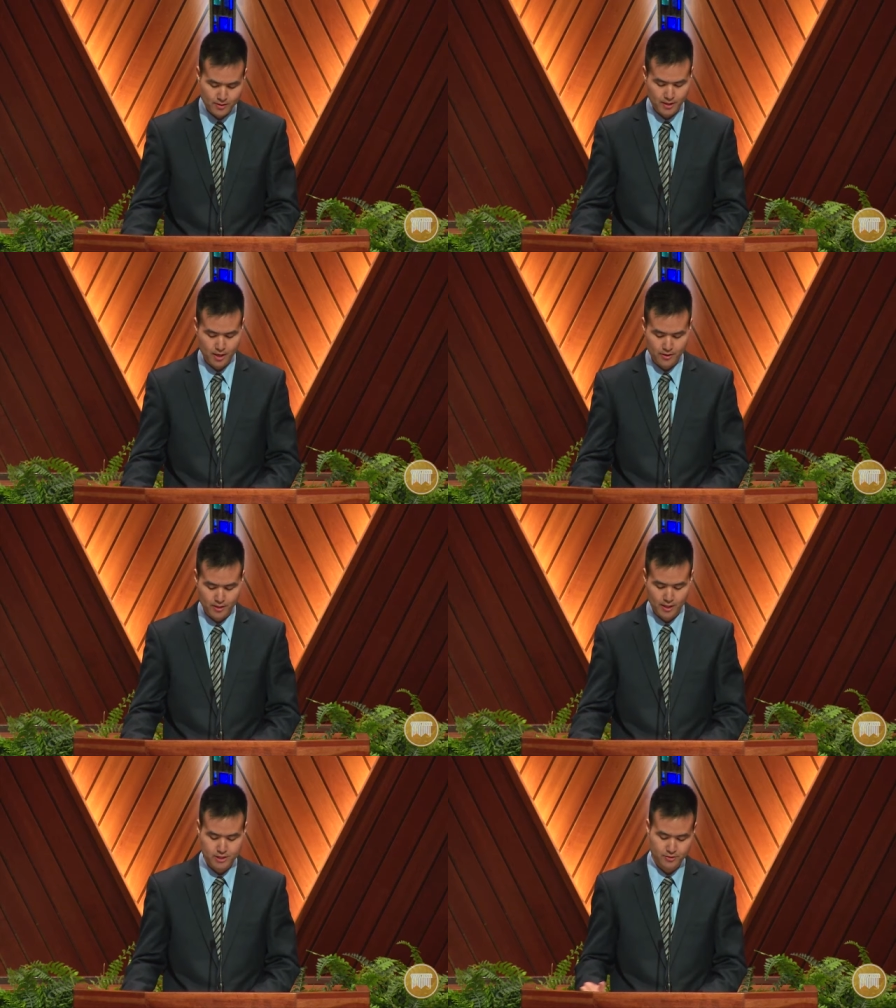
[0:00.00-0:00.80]
and
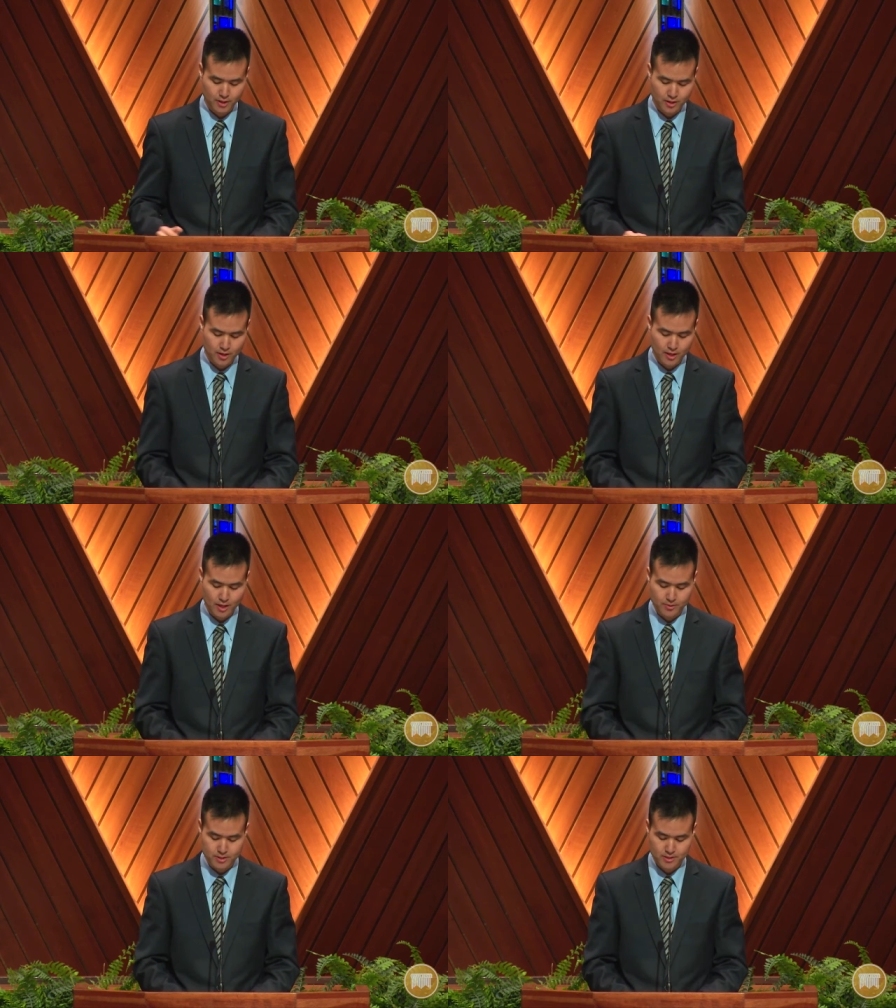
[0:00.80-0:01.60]
arrogant, I generally thought I
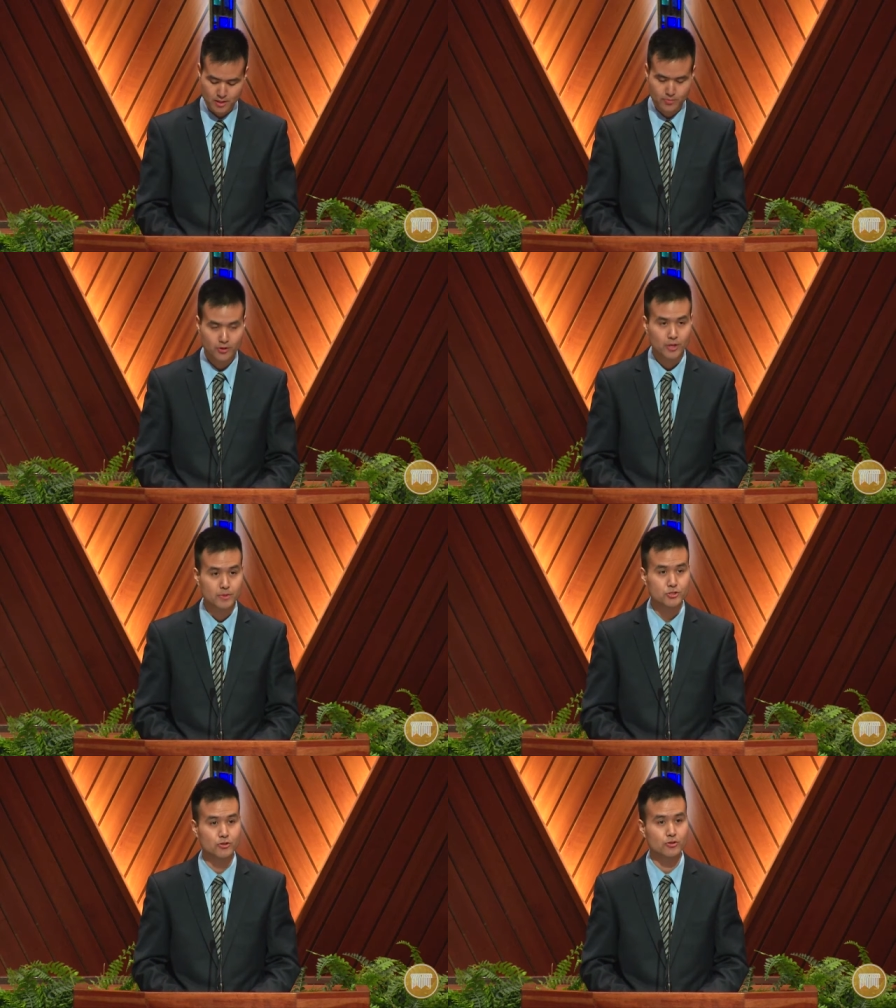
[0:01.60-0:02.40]
was a pretty
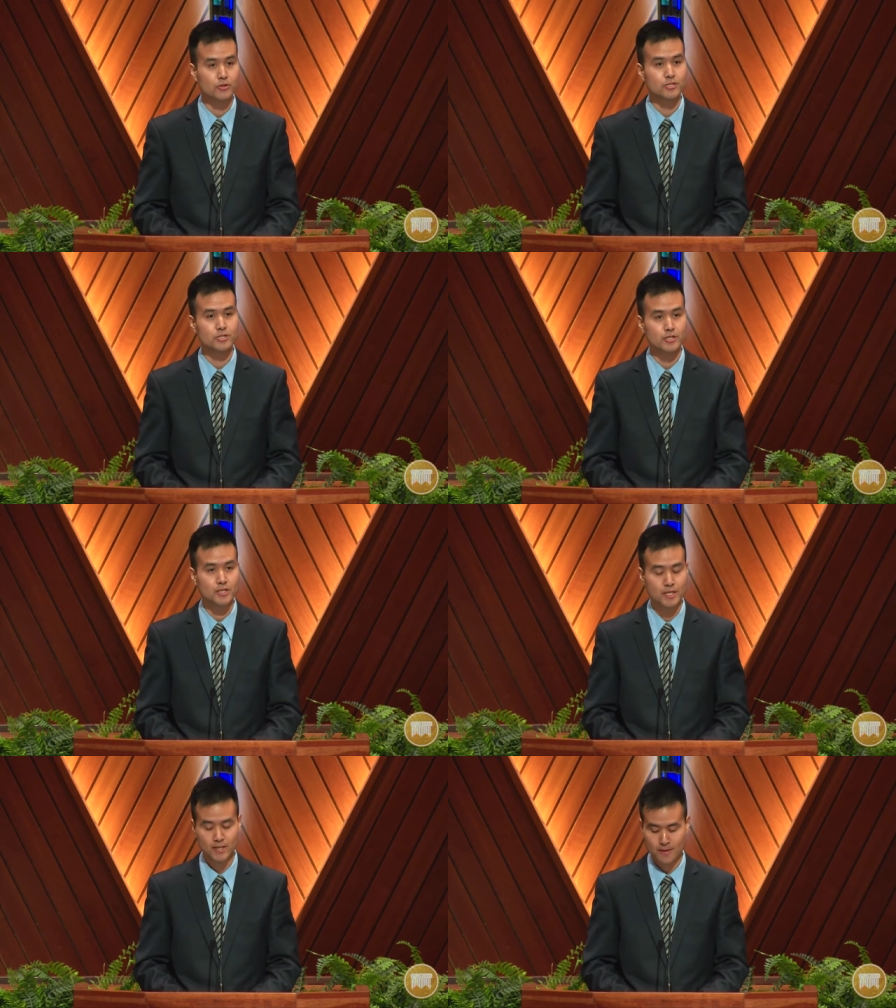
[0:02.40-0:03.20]
mature Christian,
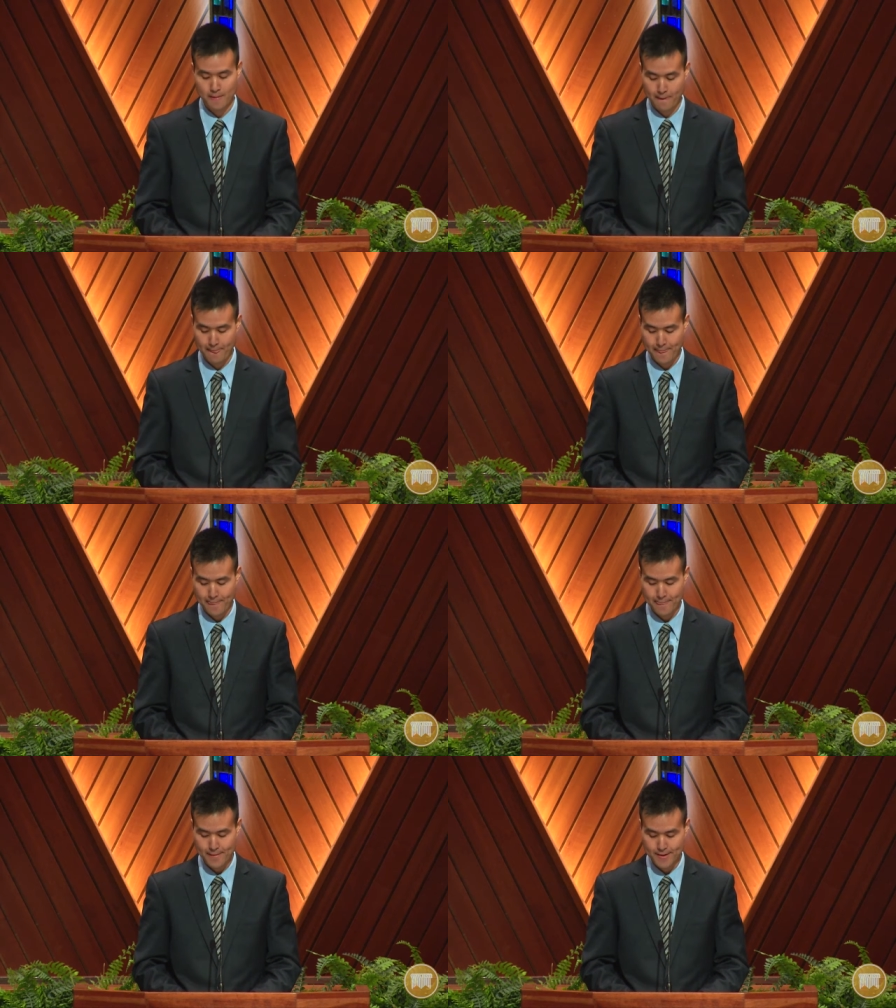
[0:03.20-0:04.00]

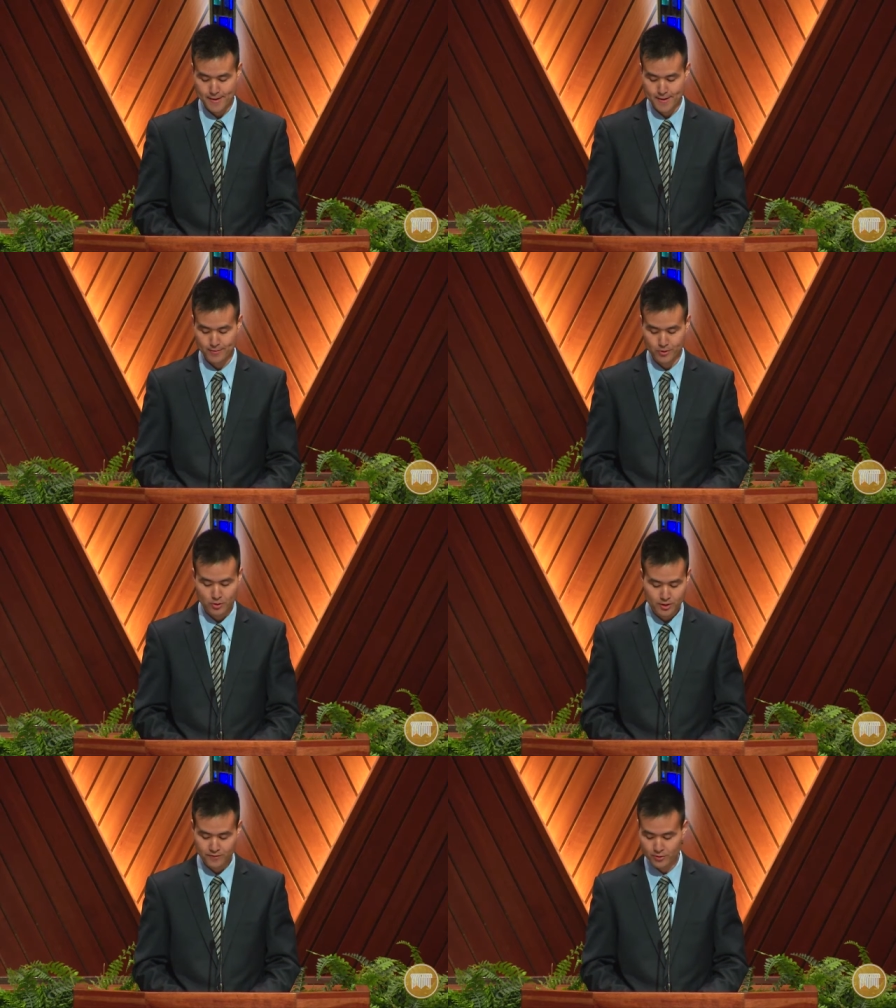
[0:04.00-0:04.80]
uh, with
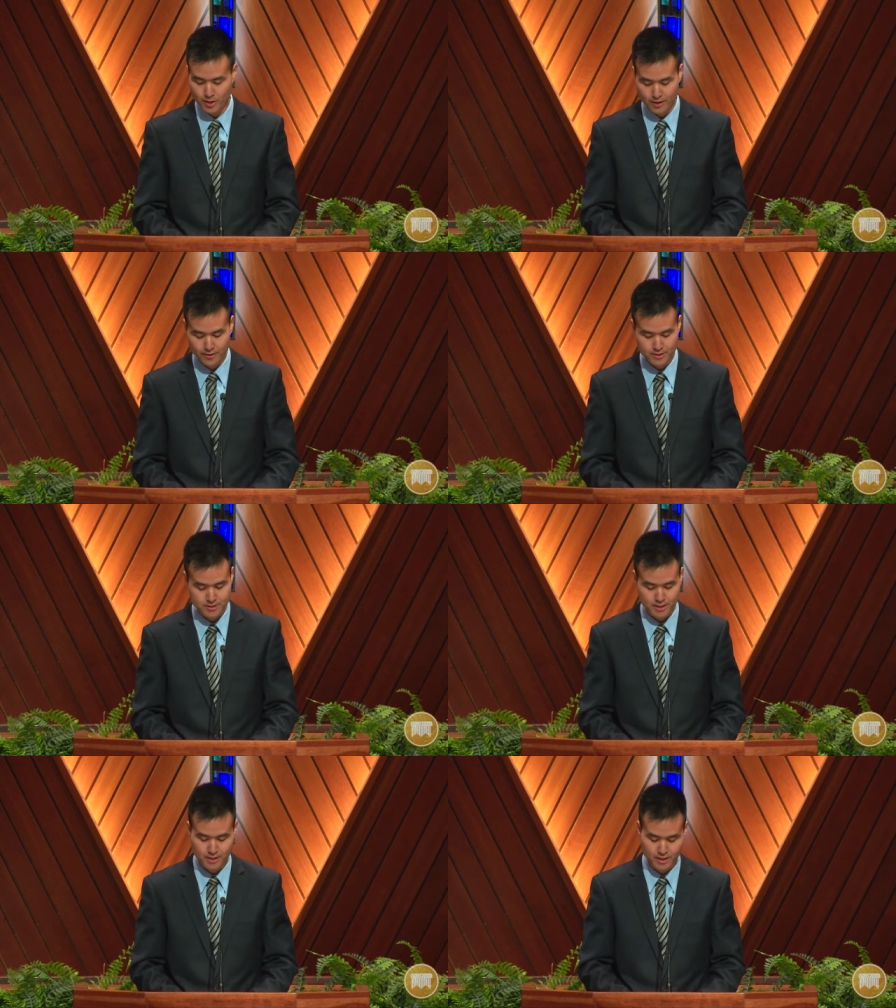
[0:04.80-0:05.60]
only a few
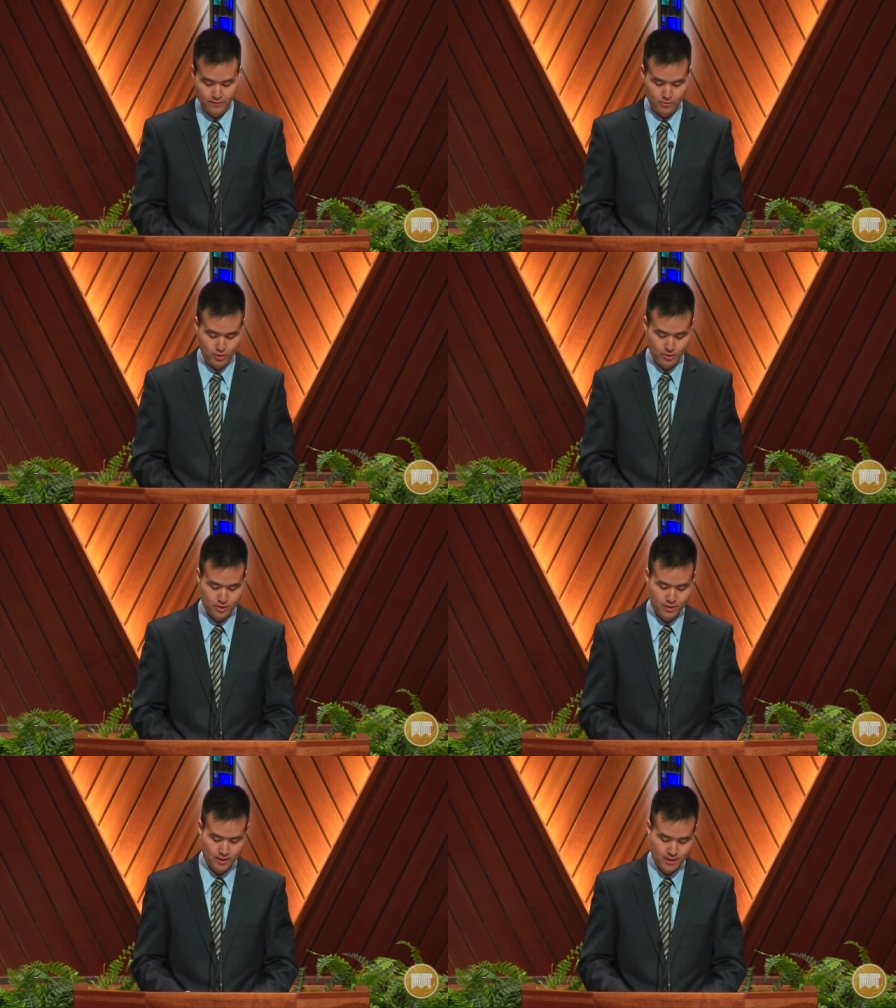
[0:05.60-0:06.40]
areas in need of growth.